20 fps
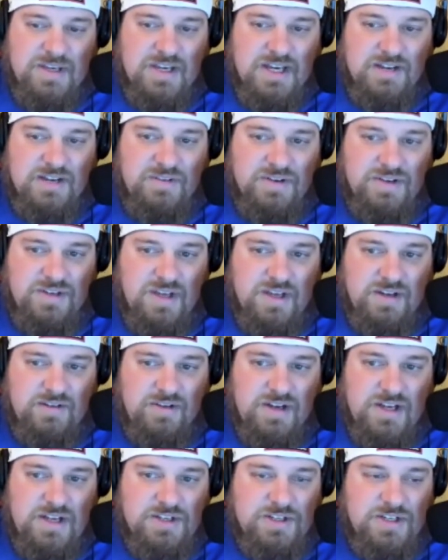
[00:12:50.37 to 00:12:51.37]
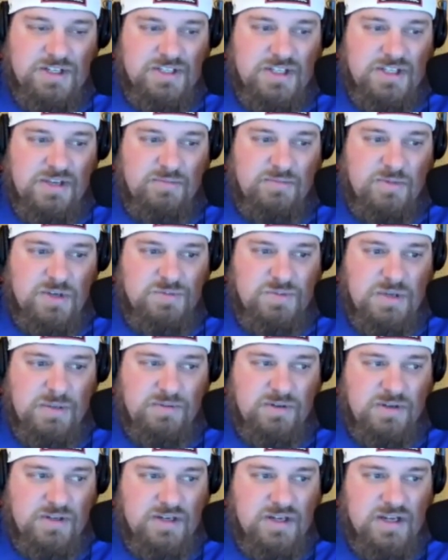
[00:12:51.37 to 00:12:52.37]
kind of a dead range because I think most
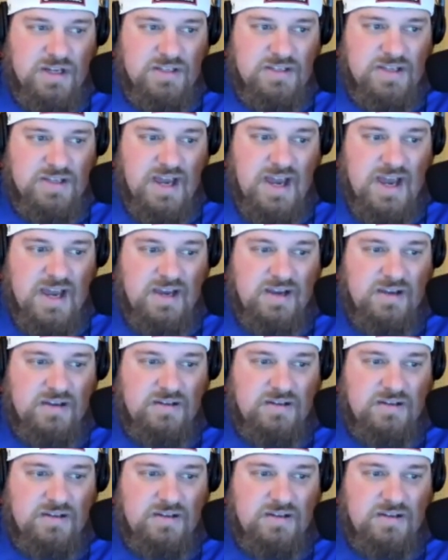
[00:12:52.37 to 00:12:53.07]
people are going to attack